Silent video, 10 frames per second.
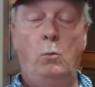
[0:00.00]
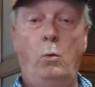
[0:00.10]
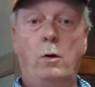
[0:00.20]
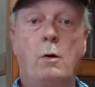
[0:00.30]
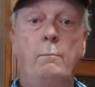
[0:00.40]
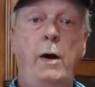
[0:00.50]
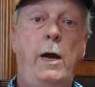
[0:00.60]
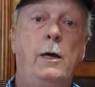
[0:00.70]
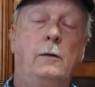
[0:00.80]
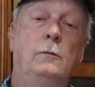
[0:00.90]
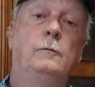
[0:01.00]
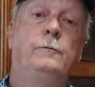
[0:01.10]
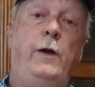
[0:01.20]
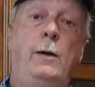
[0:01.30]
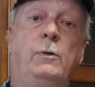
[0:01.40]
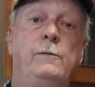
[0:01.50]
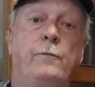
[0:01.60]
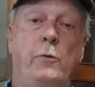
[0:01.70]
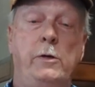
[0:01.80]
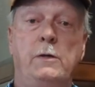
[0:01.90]
Welcome back, family,
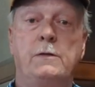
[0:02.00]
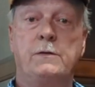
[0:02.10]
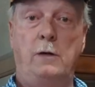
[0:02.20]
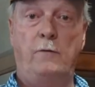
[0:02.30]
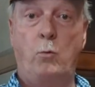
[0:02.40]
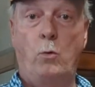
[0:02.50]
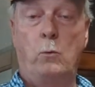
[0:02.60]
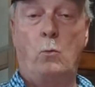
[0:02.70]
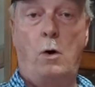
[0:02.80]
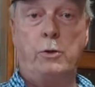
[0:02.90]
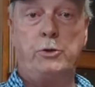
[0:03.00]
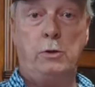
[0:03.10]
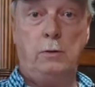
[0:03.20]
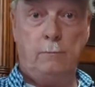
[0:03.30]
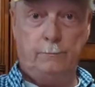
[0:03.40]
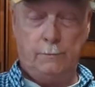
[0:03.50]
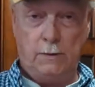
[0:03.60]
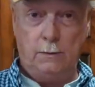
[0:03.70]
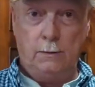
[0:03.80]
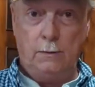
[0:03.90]
friends, and everyone watching.
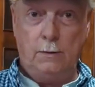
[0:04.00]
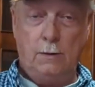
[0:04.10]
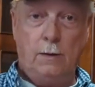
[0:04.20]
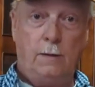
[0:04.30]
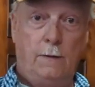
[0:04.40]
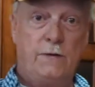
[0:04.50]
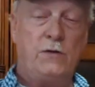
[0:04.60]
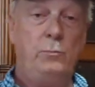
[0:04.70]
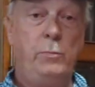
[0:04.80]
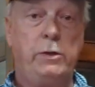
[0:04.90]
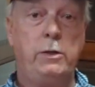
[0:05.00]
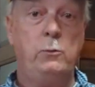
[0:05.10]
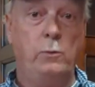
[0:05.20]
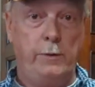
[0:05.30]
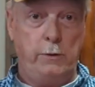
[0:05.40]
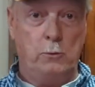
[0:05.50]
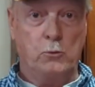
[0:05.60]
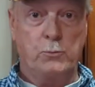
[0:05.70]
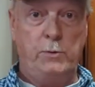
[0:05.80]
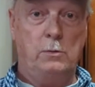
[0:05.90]
This is Mickey with
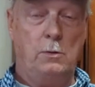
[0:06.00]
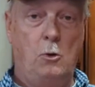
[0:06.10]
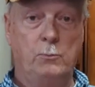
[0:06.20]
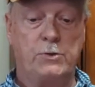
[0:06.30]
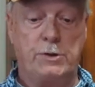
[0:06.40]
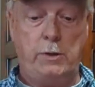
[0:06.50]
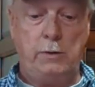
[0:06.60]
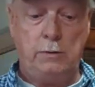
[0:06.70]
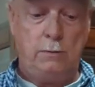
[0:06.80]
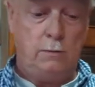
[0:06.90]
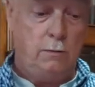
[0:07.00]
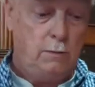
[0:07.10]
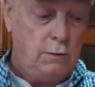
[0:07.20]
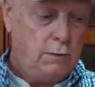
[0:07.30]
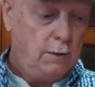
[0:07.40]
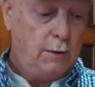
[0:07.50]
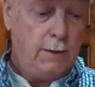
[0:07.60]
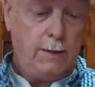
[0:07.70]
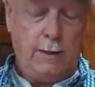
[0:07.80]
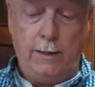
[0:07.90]
Hills Mill Homestead,
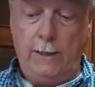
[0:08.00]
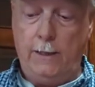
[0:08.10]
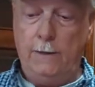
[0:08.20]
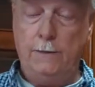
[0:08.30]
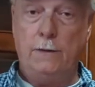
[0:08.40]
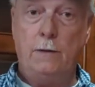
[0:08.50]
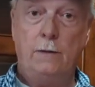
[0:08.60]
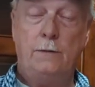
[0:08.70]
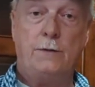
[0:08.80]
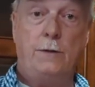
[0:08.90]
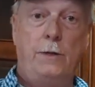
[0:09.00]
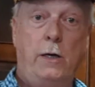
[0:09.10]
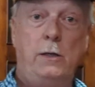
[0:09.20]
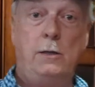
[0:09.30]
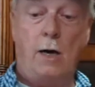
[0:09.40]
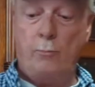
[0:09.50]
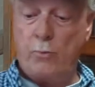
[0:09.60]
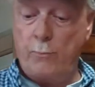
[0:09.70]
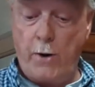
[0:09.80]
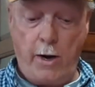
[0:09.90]
and today I'm
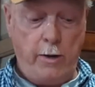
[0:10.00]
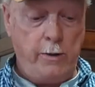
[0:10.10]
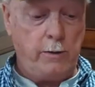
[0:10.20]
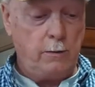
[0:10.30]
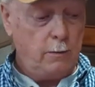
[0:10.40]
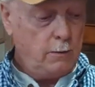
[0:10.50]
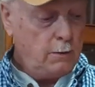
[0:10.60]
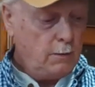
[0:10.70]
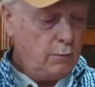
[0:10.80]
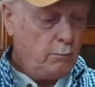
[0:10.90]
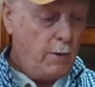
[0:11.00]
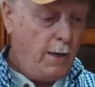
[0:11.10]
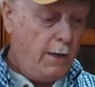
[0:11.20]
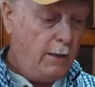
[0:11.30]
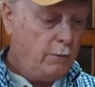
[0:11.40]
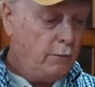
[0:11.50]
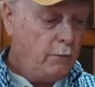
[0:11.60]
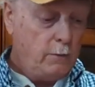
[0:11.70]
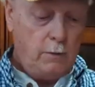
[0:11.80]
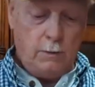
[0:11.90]
preparing my
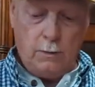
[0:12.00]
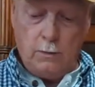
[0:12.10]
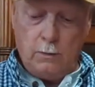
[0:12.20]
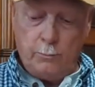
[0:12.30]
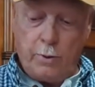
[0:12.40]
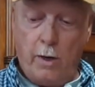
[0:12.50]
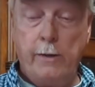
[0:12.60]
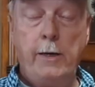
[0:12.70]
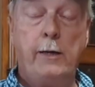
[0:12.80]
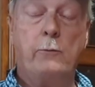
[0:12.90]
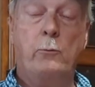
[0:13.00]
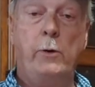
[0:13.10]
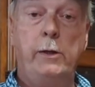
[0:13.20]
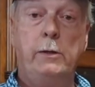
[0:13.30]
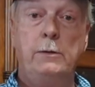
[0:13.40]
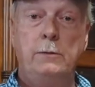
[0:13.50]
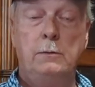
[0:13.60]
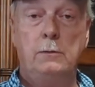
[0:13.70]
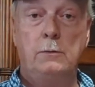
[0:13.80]
Pontiac Red